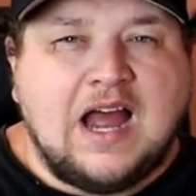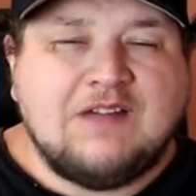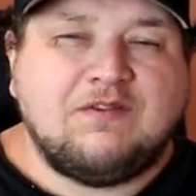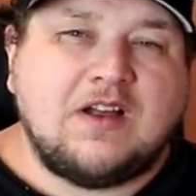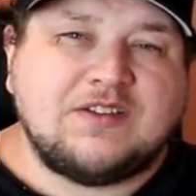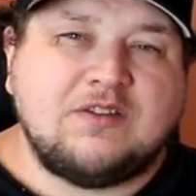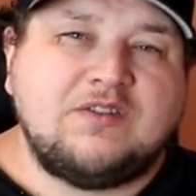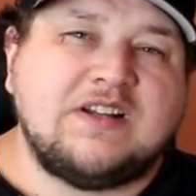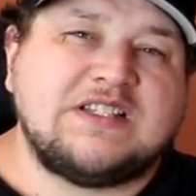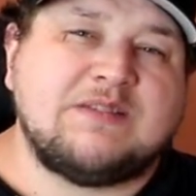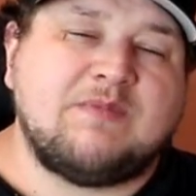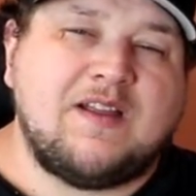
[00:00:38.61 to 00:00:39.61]
I've also
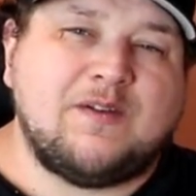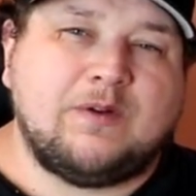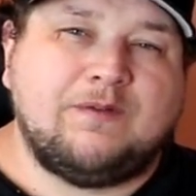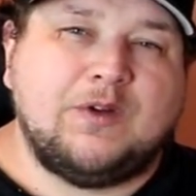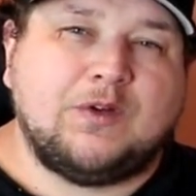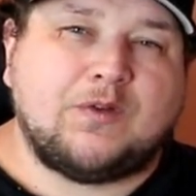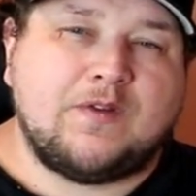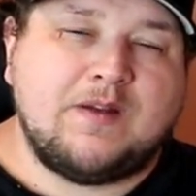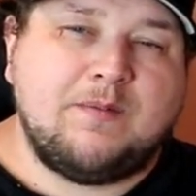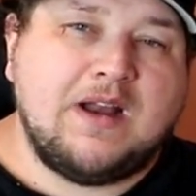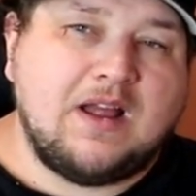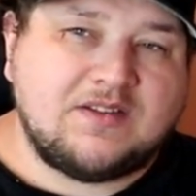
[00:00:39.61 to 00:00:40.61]
done some other reviews for
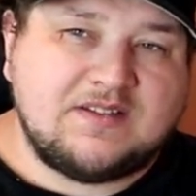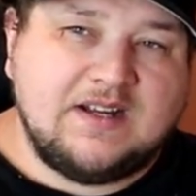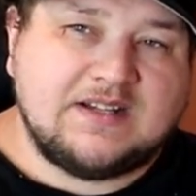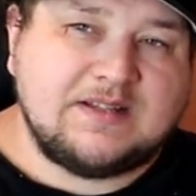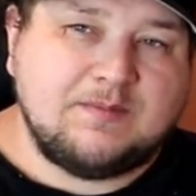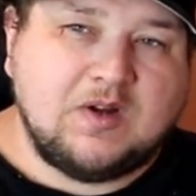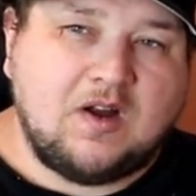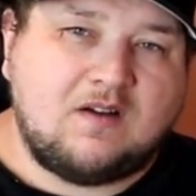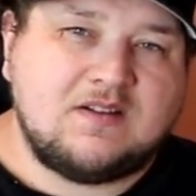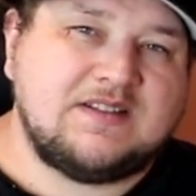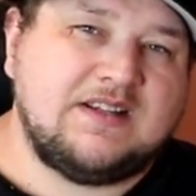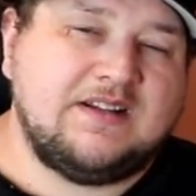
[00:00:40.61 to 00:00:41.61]
them, and I'll stick some
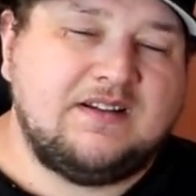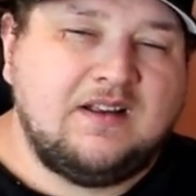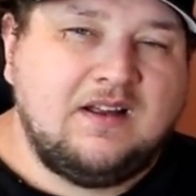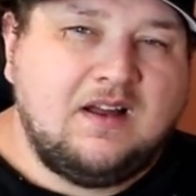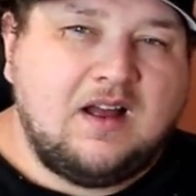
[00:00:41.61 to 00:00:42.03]
cards in